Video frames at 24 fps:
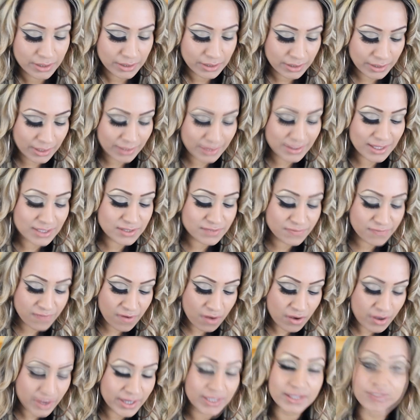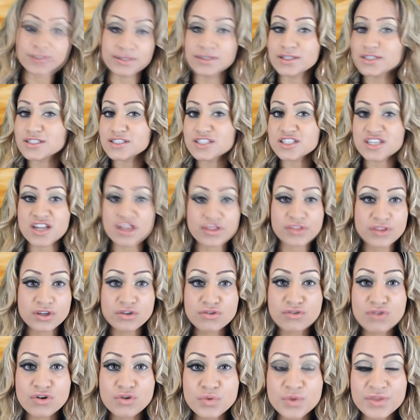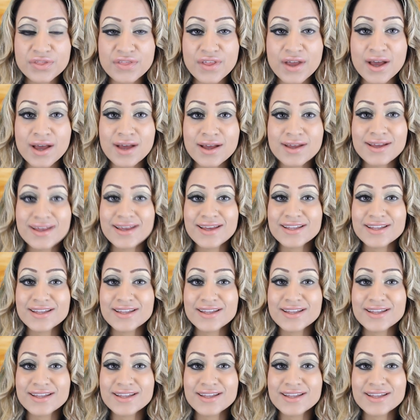Yeah, that's fine. There's nothing wrong with that.